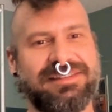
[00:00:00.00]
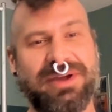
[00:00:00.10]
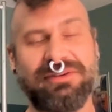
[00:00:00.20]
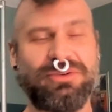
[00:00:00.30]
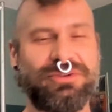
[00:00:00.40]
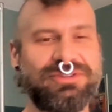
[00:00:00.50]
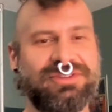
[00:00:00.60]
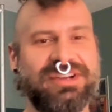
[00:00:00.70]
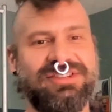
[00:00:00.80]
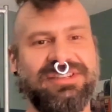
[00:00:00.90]
about hole
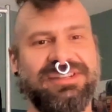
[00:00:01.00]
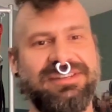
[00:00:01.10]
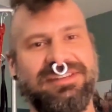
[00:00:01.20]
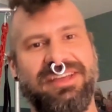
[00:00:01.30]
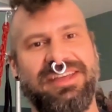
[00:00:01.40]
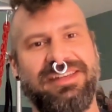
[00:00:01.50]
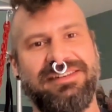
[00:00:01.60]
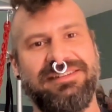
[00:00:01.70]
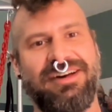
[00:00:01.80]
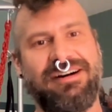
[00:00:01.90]
stretching,
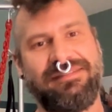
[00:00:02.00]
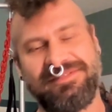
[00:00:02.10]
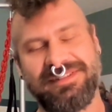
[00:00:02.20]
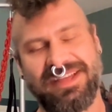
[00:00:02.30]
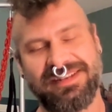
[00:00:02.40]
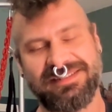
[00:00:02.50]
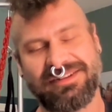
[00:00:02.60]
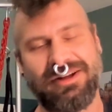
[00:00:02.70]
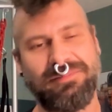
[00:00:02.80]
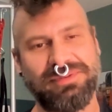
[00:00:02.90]
and often that is
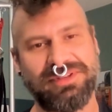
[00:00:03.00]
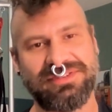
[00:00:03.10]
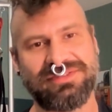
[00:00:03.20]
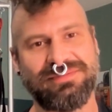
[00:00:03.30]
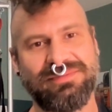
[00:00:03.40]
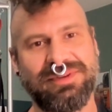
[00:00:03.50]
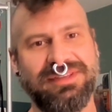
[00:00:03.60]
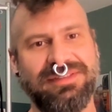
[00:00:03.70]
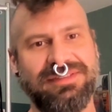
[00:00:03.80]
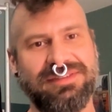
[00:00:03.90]
accomplished
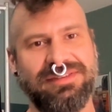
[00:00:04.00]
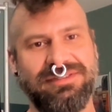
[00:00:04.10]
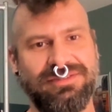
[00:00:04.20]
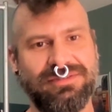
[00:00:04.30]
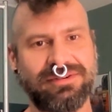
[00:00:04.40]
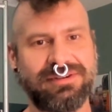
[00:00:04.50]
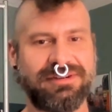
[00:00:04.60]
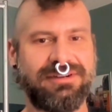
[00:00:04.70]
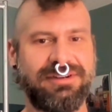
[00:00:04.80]
with your